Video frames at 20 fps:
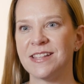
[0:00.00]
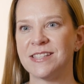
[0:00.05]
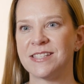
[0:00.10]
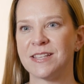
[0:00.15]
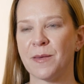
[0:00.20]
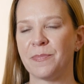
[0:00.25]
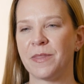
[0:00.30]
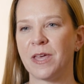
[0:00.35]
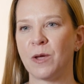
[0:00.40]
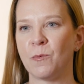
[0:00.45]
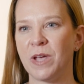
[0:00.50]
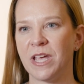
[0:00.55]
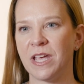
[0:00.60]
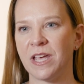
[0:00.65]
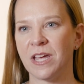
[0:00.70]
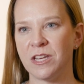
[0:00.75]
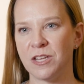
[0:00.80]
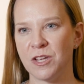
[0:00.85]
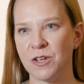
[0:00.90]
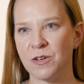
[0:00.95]
and something we
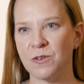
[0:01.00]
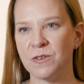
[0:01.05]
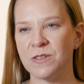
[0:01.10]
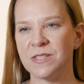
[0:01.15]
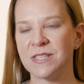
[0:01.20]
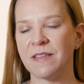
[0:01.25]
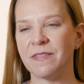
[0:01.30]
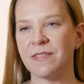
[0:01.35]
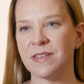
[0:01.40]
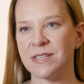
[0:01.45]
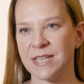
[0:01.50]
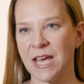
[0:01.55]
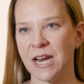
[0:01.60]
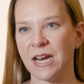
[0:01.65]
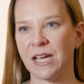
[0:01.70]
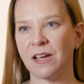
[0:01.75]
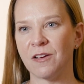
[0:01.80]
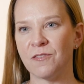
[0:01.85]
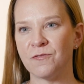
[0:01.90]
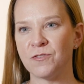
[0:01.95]
can use in the
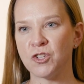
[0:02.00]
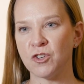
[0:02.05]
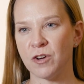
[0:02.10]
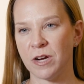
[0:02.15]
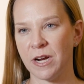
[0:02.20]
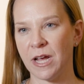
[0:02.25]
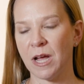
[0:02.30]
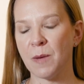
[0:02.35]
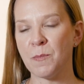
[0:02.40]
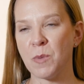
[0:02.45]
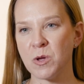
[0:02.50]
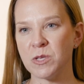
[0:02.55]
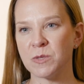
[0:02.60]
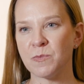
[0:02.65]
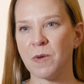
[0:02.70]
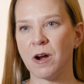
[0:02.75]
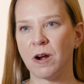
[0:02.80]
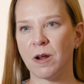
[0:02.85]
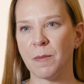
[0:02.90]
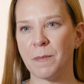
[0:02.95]
setting of treating a
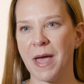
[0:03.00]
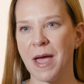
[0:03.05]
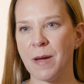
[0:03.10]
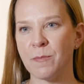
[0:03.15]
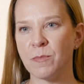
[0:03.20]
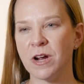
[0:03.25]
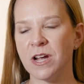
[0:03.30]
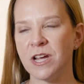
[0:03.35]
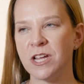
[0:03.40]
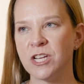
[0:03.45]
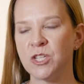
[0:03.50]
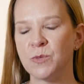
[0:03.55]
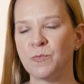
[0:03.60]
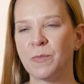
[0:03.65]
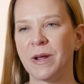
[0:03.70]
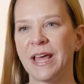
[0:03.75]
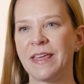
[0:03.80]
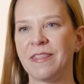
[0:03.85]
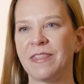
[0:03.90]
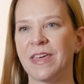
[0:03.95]
postpartum hemorrhage,
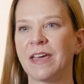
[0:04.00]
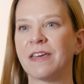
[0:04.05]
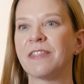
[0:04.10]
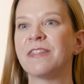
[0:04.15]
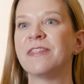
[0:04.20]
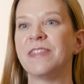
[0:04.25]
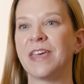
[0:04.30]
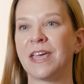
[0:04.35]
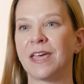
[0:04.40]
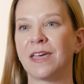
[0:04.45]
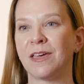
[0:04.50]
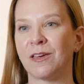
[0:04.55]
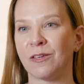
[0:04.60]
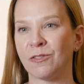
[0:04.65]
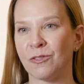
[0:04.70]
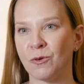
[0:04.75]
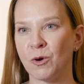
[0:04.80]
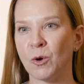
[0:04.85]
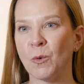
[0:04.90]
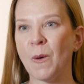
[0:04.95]
but I think thinking
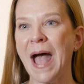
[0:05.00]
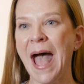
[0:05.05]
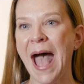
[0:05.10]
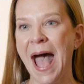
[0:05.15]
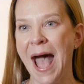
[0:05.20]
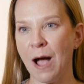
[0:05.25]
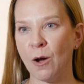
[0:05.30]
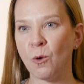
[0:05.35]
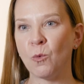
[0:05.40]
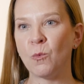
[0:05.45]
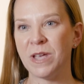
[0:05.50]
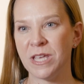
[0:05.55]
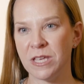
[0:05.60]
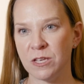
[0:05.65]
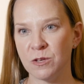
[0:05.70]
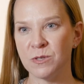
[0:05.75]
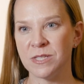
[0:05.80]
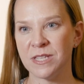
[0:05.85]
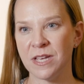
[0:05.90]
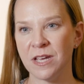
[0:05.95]
through how we
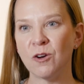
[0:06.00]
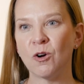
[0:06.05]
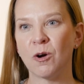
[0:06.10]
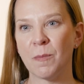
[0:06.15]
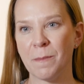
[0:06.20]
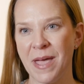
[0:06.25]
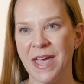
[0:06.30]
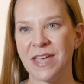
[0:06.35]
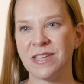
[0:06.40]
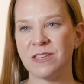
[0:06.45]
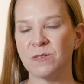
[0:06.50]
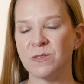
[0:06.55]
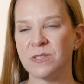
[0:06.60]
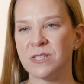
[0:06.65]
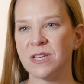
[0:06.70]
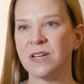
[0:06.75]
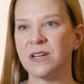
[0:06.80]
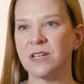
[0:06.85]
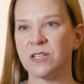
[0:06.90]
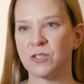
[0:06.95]
use it or may use
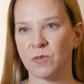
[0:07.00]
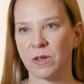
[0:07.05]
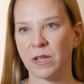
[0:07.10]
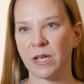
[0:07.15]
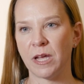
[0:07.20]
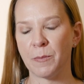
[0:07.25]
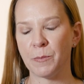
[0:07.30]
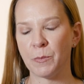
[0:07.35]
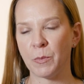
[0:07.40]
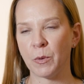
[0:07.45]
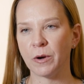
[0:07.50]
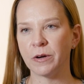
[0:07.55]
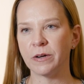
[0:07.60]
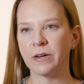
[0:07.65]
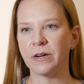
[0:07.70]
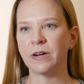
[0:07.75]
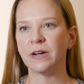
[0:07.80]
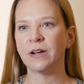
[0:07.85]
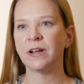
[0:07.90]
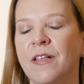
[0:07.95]
it is really
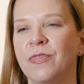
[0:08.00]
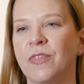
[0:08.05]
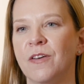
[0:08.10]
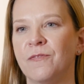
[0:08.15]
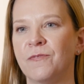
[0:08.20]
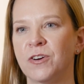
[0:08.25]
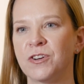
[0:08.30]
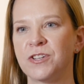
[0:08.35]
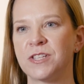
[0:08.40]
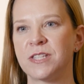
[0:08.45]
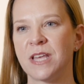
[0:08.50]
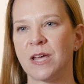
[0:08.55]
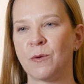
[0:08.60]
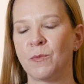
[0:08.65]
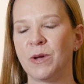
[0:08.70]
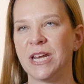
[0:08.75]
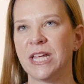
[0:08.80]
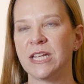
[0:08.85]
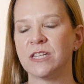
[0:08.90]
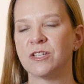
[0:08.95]
important. The first thing
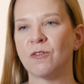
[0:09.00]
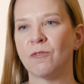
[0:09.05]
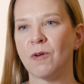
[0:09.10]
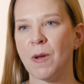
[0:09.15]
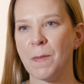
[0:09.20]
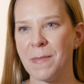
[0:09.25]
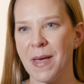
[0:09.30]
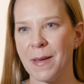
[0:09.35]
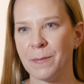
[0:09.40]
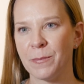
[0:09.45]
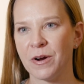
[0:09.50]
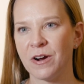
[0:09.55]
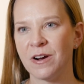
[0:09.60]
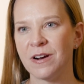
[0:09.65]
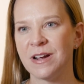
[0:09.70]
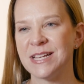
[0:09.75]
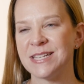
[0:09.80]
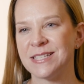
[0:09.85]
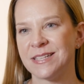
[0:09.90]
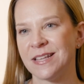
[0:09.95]
we need to
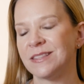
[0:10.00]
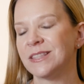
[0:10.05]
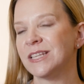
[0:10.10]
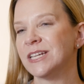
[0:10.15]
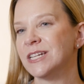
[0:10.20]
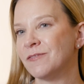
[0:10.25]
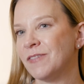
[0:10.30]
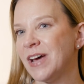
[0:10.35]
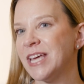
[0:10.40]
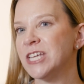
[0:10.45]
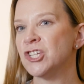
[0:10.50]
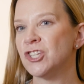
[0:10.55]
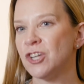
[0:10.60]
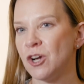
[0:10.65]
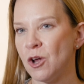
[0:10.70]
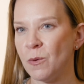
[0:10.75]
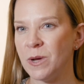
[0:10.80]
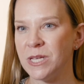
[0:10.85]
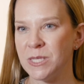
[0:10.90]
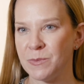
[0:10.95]
remember is that the device should
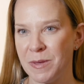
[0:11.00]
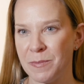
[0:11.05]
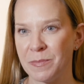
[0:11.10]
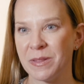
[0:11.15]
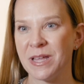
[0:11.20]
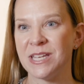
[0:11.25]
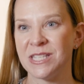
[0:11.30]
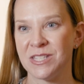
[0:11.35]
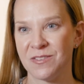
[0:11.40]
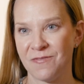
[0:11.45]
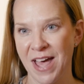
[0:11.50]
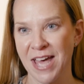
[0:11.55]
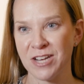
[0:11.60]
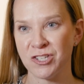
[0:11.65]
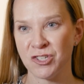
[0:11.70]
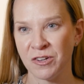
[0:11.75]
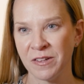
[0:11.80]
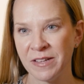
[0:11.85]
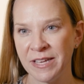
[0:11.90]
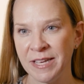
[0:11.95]
always be placed
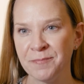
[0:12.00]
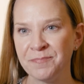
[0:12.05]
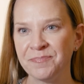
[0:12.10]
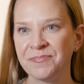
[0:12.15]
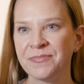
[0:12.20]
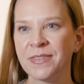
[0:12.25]
vaginally.